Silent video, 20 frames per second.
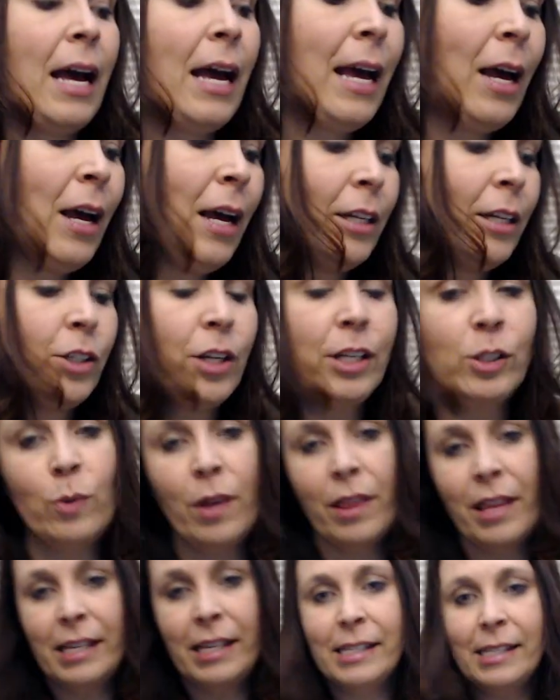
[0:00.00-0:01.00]
just with
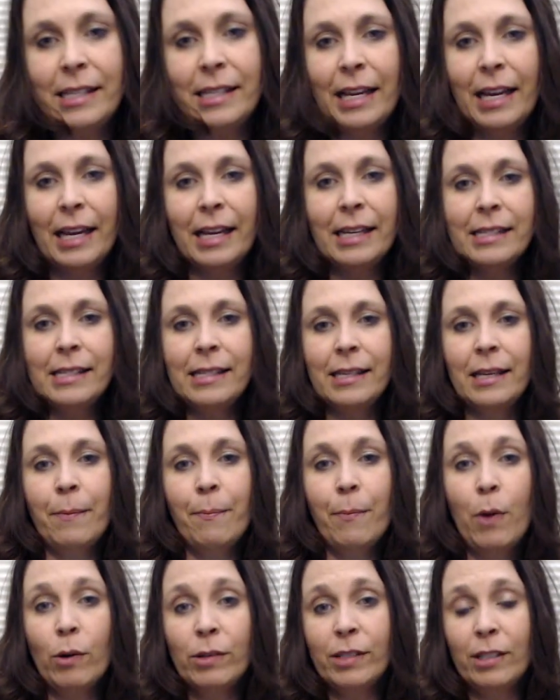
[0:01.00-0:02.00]
these things,
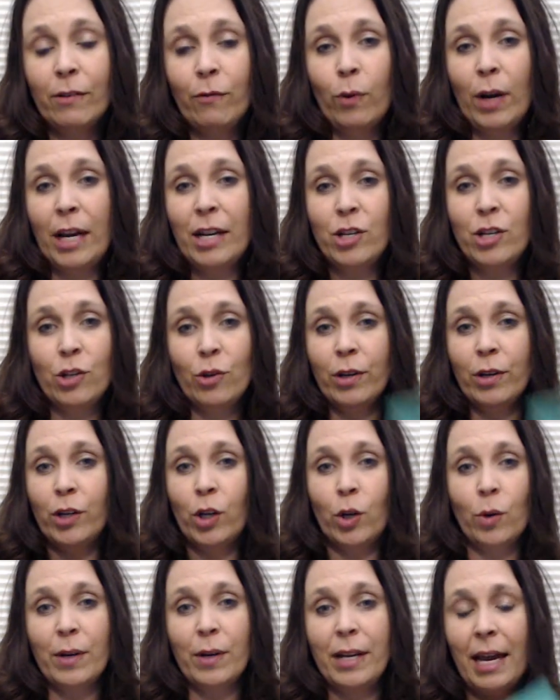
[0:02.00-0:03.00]
most of which you could
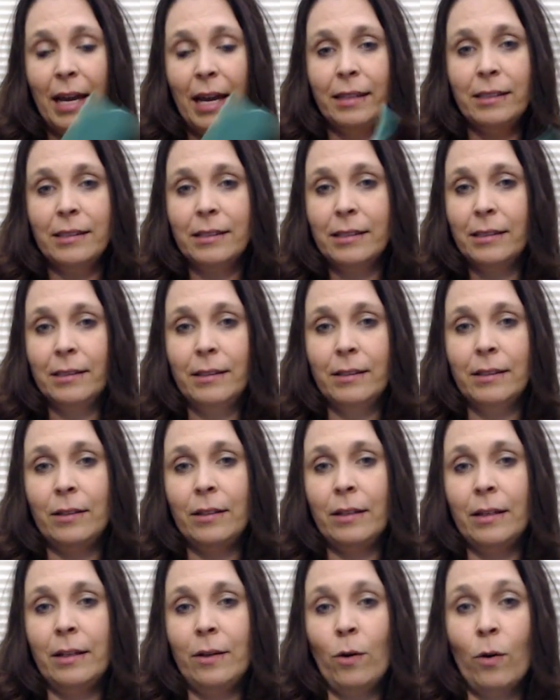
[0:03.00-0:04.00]
create
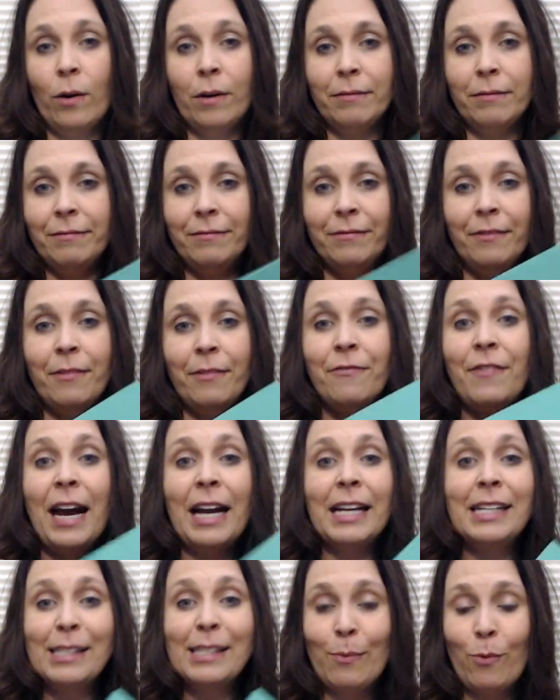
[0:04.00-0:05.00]
or
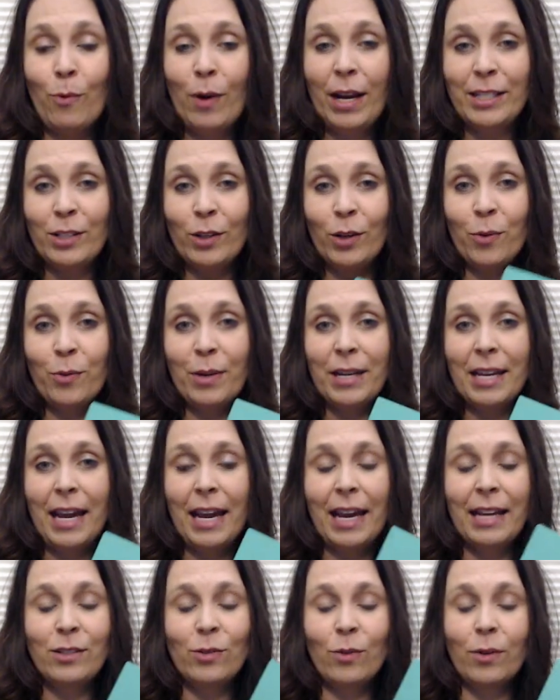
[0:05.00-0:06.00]
find some way to
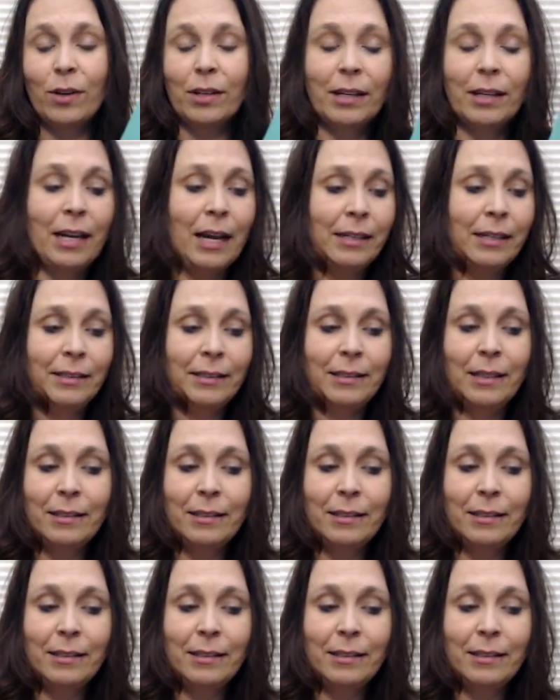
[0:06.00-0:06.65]
create or cut